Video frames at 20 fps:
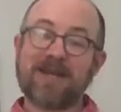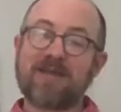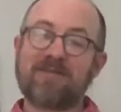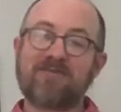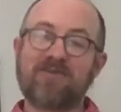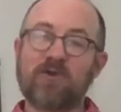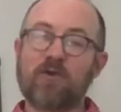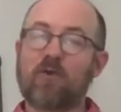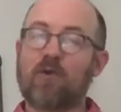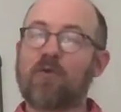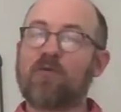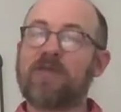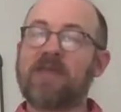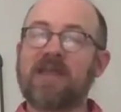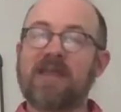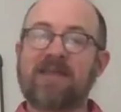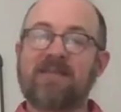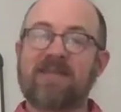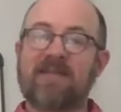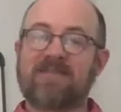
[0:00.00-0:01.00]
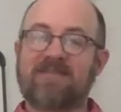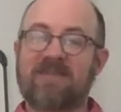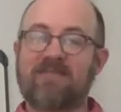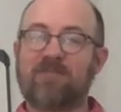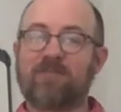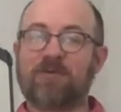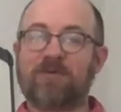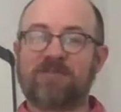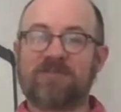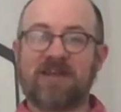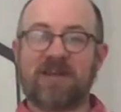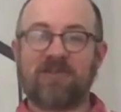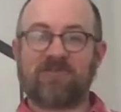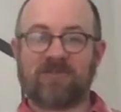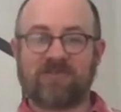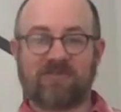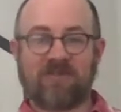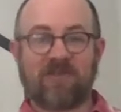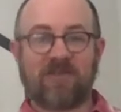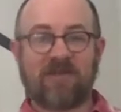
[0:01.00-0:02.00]
And so you're only getting that 7%
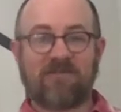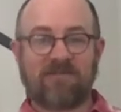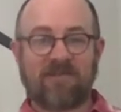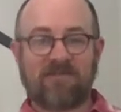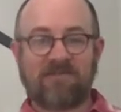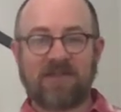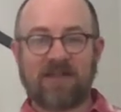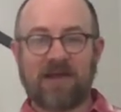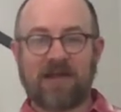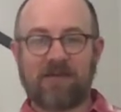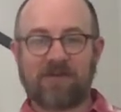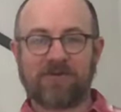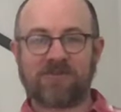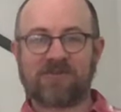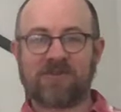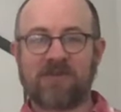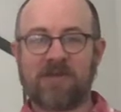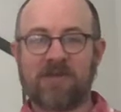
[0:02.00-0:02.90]
interest on that $50.